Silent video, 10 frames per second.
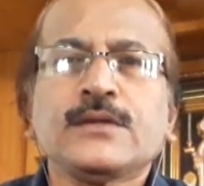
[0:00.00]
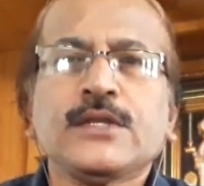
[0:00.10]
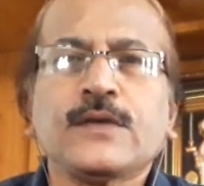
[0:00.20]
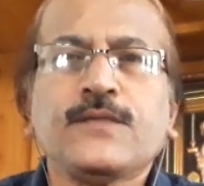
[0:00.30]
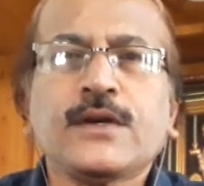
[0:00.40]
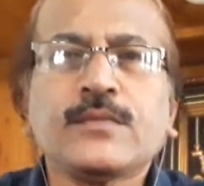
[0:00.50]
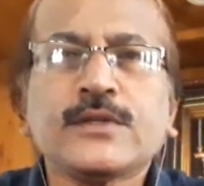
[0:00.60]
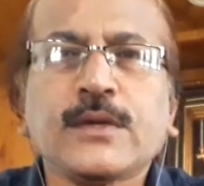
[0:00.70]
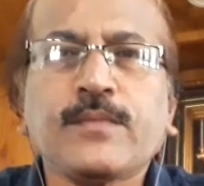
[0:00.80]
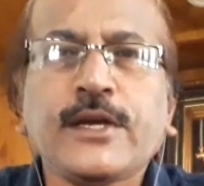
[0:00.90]
Check form
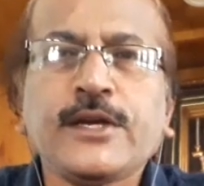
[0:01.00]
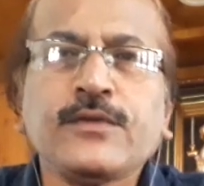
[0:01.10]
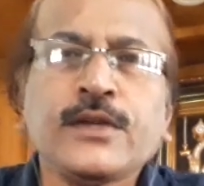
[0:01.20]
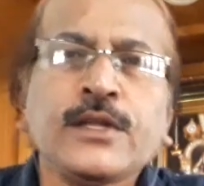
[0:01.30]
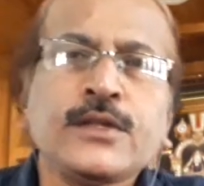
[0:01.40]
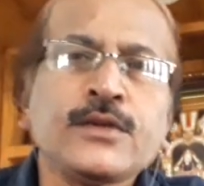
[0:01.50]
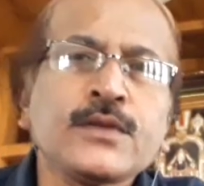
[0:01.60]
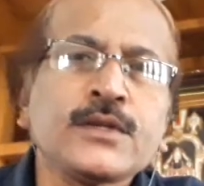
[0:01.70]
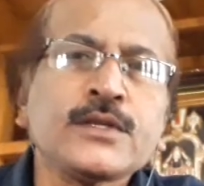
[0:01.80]
supplied to another